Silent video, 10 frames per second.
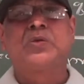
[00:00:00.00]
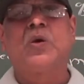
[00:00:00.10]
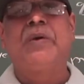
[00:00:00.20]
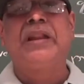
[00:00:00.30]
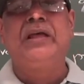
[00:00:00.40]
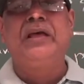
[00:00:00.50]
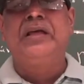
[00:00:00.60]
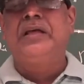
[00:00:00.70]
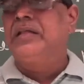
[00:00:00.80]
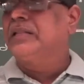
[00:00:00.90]
So, when
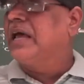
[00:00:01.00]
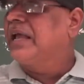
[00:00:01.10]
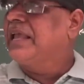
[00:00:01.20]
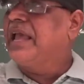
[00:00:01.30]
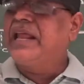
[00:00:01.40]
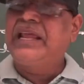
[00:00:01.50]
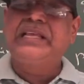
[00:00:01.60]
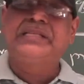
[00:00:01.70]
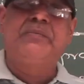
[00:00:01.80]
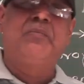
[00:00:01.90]
the air
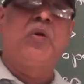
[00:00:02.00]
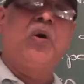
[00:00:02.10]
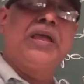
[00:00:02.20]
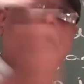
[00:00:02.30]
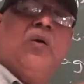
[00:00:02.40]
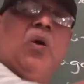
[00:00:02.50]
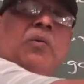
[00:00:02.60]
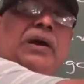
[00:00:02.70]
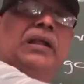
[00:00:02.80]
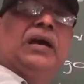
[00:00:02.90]
is blowing
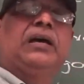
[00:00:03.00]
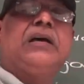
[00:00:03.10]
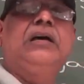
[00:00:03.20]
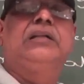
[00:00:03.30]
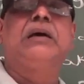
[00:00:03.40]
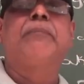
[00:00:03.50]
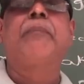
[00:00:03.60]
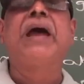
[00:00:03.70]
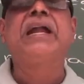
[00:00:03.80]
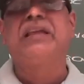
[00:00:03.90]
over the
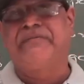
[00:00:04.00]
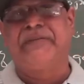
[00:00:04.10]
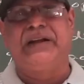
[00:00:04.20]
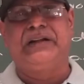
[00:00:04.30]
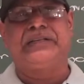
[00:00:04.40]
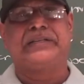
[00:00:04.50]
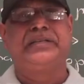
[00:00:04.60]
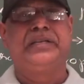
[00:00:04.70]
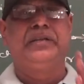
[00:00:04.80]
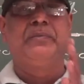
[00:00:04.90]
paddy fields,
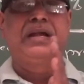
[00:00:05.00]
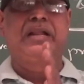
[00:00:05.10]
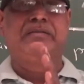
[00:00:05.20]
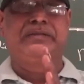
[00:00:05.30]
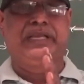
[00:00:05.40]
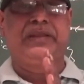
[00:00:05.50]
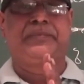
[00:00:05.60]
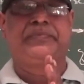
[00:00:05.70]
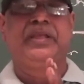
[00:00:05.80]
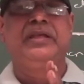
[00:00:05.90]
you might have
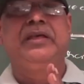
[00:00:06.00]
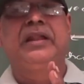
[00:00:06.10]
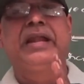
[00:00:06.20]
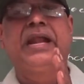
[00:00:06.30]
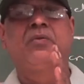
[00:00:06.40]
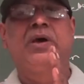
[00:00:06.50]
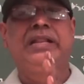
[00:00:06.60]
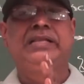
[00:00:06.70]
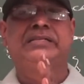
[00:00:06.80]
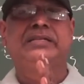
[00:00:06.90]
seen, right, at
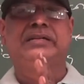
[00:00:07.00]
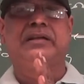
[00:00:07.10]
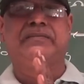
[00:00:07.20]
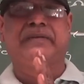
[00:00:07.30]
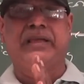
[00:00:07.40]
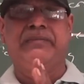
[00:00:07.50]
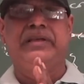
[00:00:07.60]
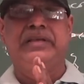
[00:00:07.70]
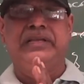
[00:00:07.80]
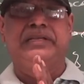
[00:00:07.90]
one instant of
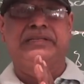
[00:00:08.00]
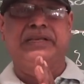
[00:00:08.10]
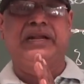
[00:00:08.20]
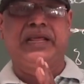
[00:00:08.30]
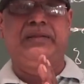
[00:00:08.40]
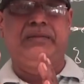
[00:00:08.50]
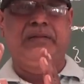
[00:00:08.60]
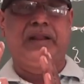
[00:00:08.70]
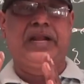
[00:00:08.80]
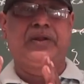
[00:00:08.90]
time,
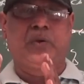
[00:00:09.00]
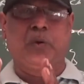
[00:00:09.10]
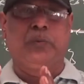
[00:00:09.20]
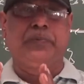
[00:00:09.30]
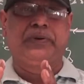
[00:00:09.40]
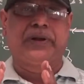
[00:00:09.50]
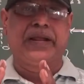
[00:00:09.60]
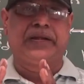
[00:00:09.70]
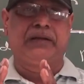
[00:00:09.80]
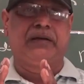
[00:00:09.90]
certain right group,
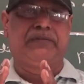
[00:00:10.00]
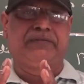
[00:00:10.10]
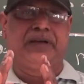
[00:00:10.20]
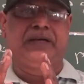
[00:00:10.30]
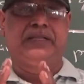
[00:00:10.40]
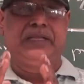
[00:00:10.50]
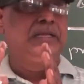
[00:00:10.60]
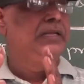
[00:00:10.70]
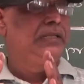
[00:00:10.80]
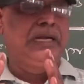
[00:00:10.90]
right,
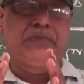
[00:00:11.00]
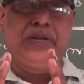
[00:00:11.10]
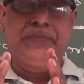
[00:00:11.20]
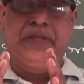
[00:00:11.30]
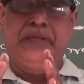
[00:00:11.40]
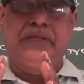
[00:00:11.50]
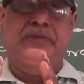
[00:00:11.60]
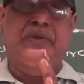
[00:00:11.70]
of that one.